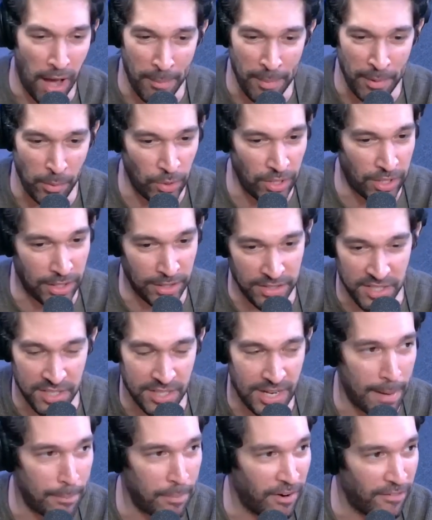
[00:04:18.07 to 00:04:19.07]
I mean, we can
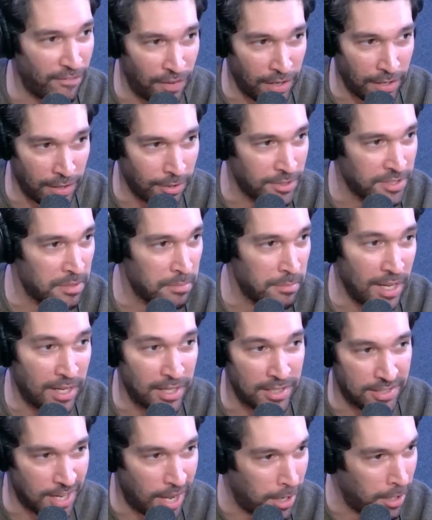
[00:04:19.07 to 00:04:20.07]
snap our fingers and make
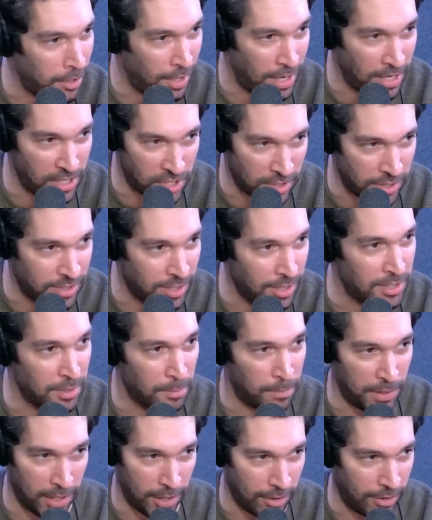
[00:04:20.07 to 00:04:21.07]
entire nations
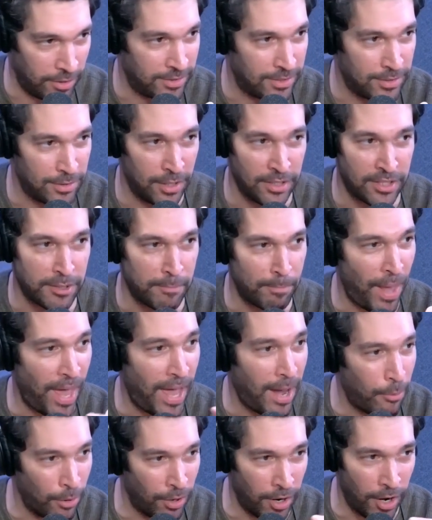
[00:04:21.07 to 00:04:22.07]
disappear. It's
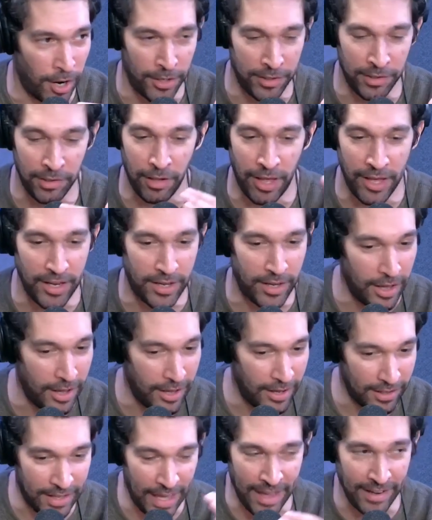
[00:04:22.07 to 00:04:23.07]
power unlike
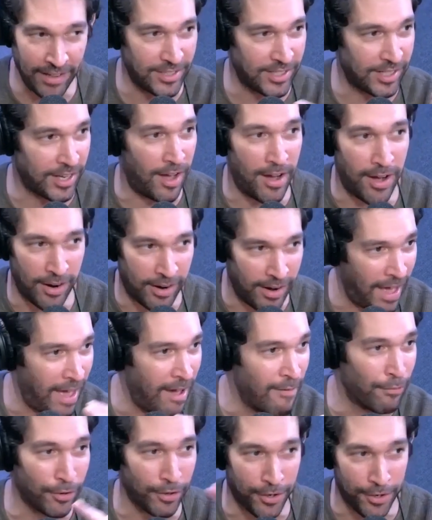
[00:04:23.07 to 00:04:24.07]
Genghis Khan
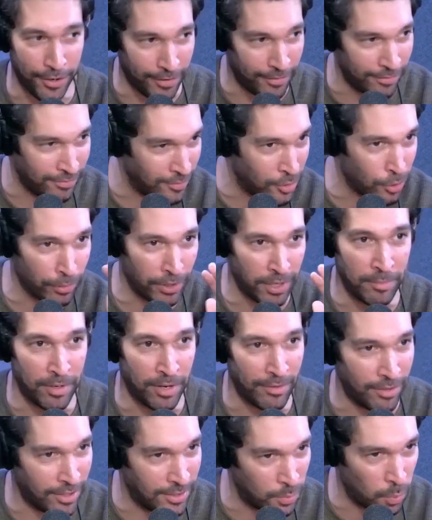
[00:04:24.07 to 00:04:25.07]
ever could have dreamed
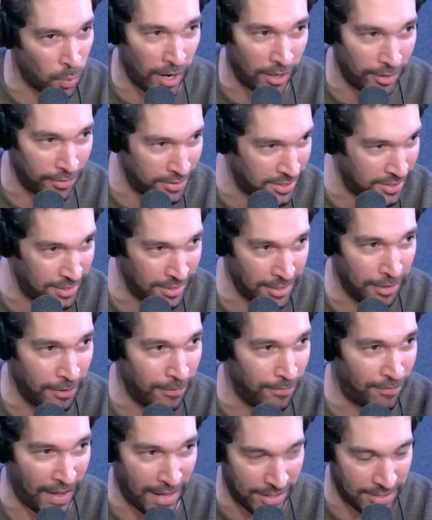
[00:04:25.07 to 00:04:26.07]
of in his wildest,
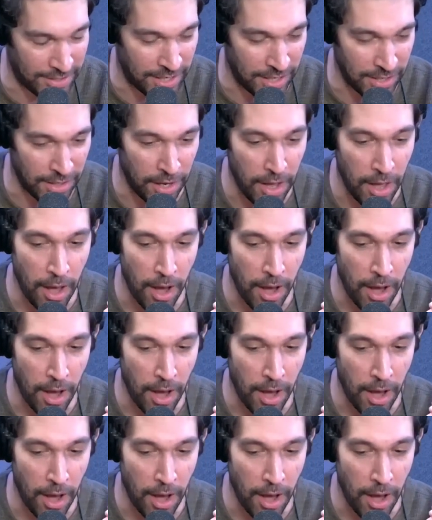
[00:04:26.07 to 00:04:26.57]
fantasy.